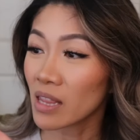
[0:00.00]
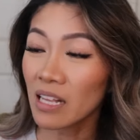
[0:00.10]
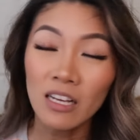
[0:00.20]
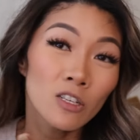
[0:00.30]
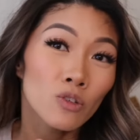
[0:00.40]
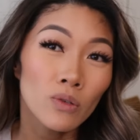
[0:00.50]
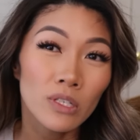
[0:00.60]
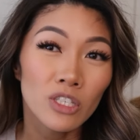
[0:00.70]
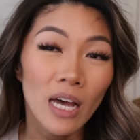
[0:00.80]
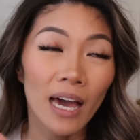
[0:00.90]
then it controls
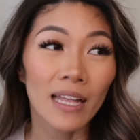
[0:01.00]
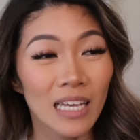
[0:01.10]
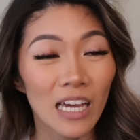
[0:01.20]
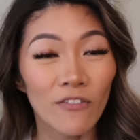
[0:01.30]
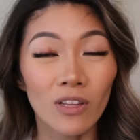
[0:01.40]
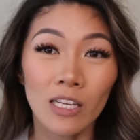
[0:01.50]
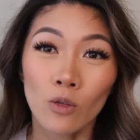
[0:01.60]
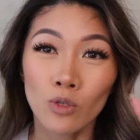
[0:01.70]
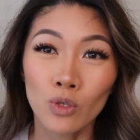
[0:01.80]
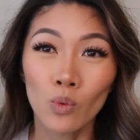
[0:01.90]
the shine. Like, I feel like
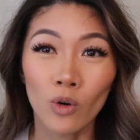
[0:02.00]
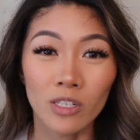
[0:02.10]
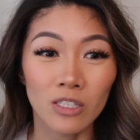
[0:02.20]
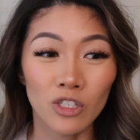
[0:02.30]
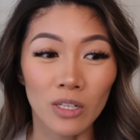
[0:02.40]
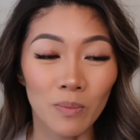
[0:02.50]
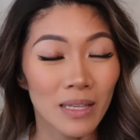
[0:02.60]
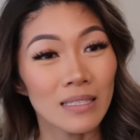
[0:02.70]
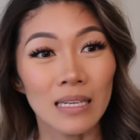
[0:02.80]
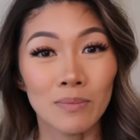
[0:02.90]
those two words shouldn't be
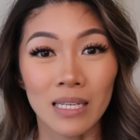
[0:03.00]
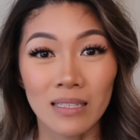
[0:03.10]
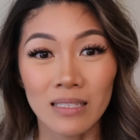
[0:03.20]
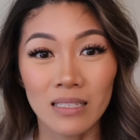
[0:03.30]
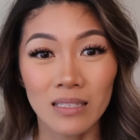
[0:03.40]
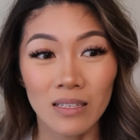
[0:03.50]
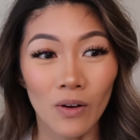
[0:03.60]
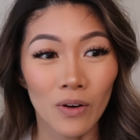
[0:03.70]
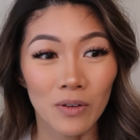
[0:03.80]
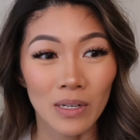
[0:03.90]
in the same sentence
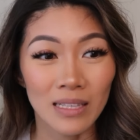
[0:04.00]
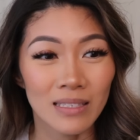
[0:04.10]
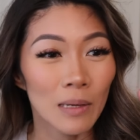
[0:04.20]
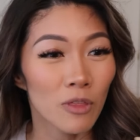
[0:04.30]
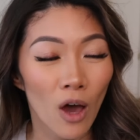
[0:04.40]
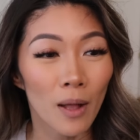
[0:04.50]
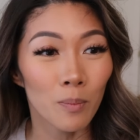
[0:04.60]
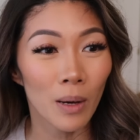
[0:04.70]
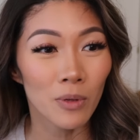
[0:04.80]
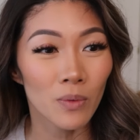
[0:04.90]
or in the same
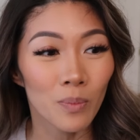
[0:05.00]
thought bubble,